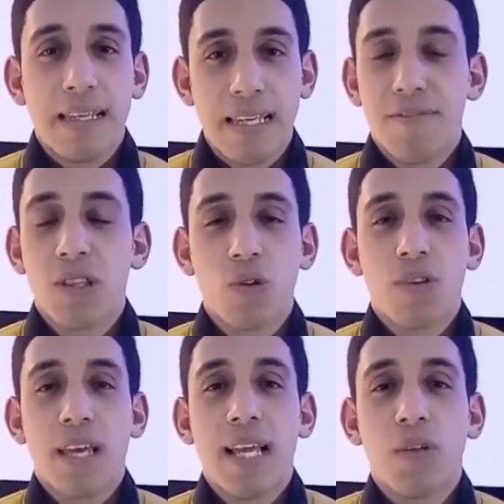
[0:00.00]
Given to
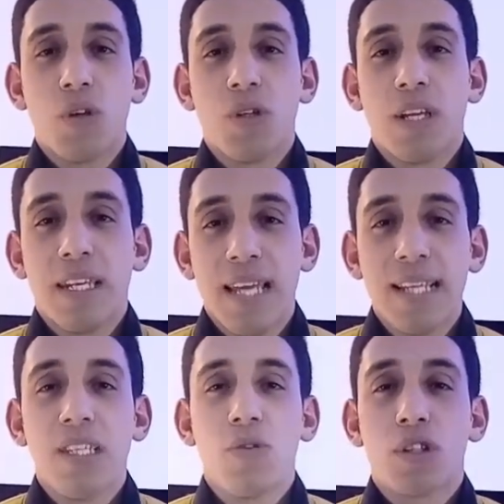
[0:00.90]
that, when you
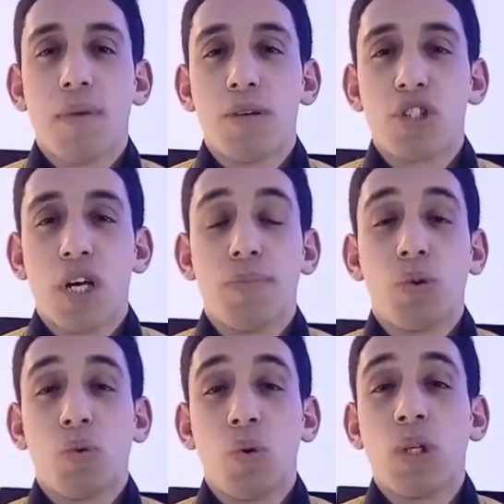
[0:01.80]
connect your Bubble Shop
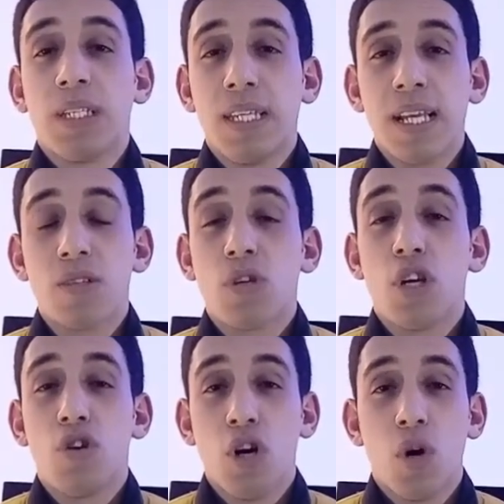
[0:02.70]
to Google Analytics, you
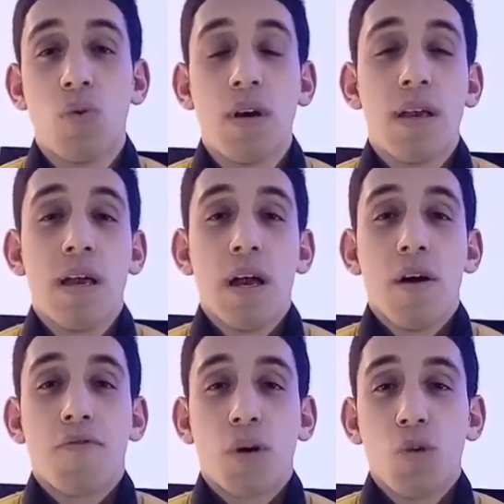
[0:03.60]
can know
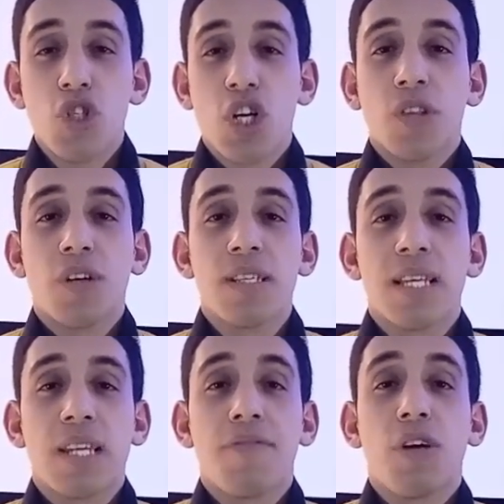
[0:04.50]
from which countries
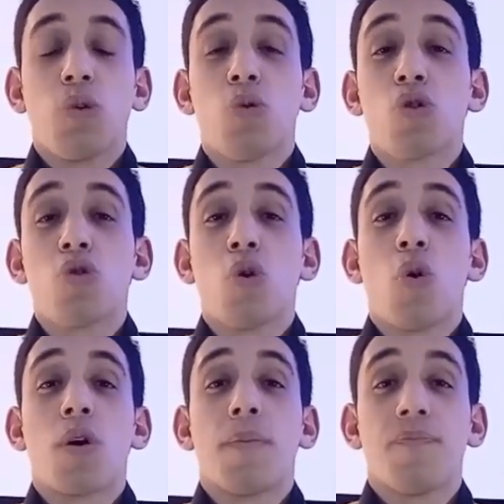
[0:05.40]
the traffic to your
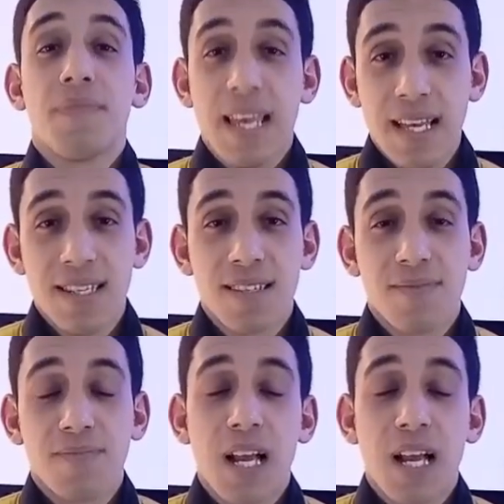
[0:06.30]
store is.